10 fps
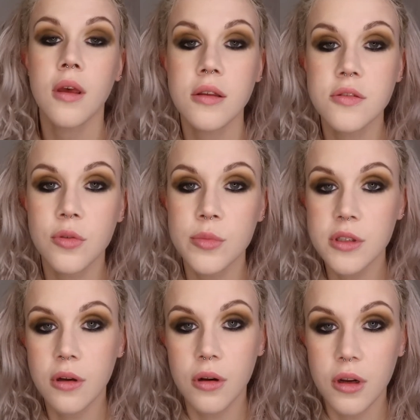As for
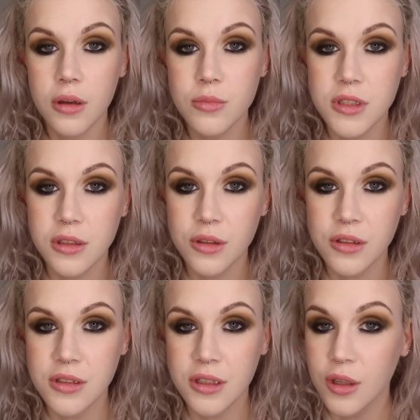mascara, I'm still
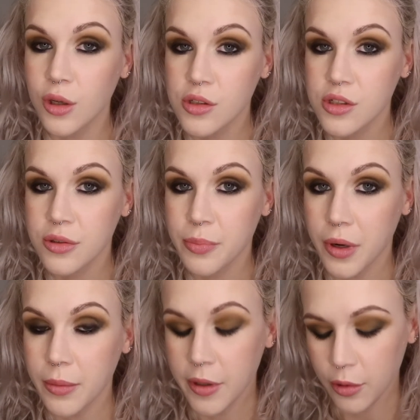using Kush
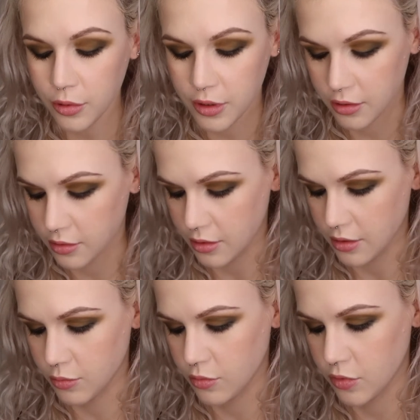by Milk,
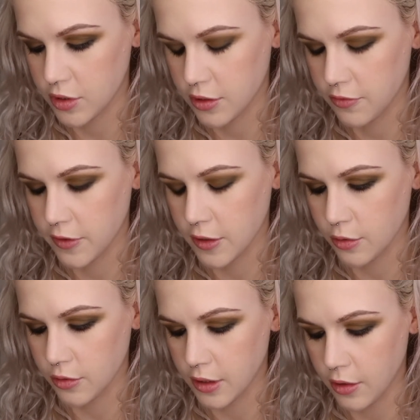which I
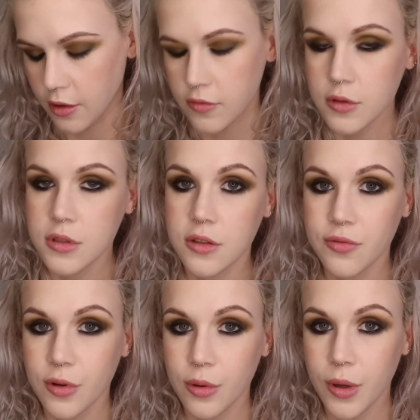feel, now that I've used it
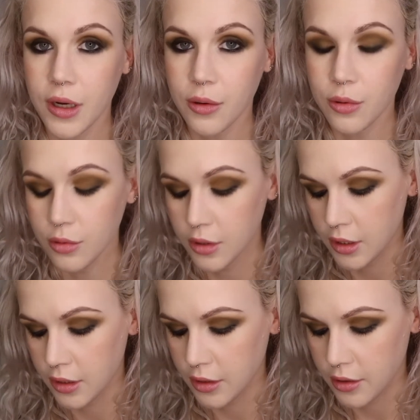for a while,
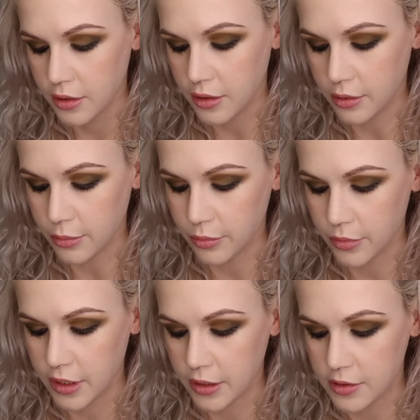
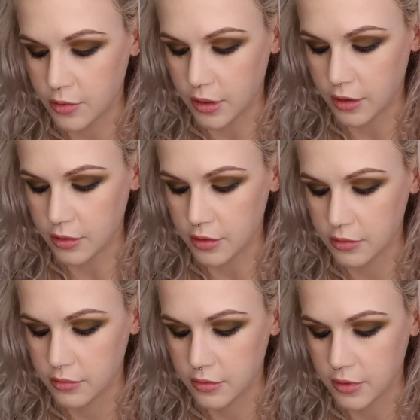it is quite
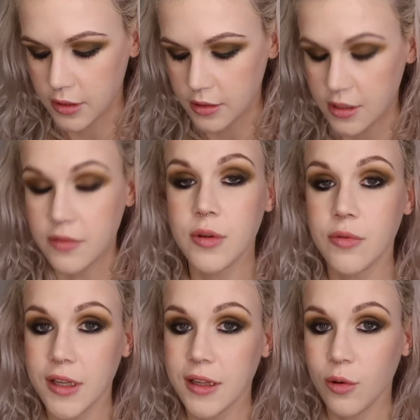good. It does give you
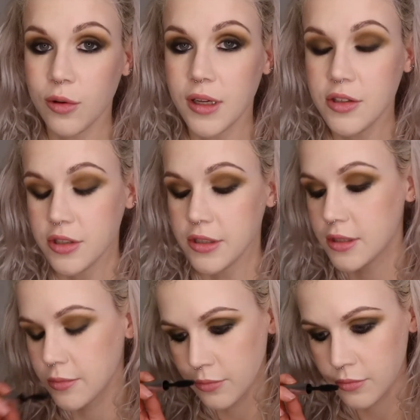really long
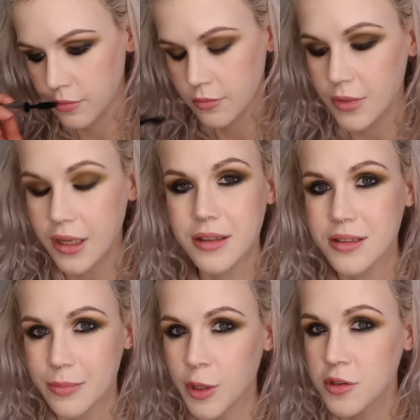lashes and
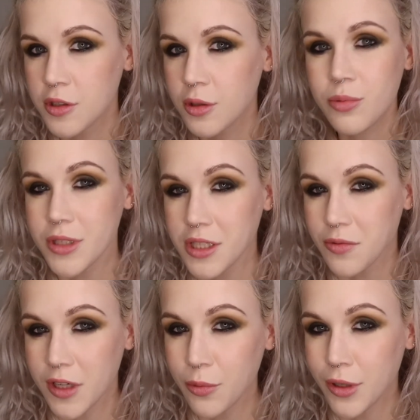it smells good, which is
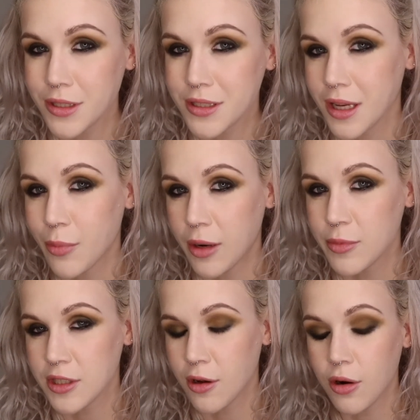really weird to say about a
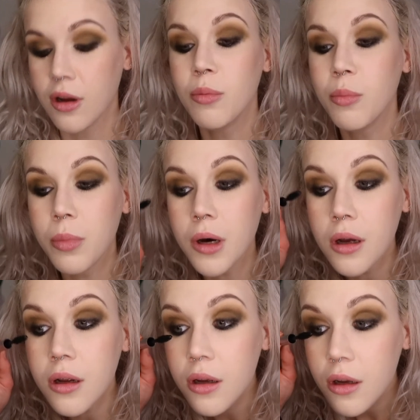mascara,
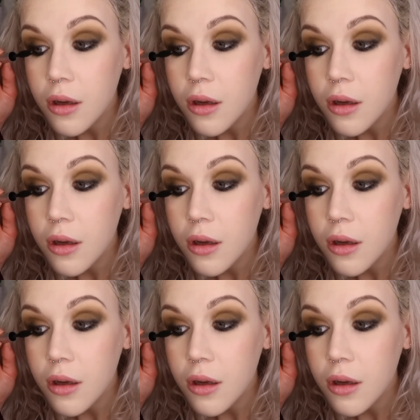but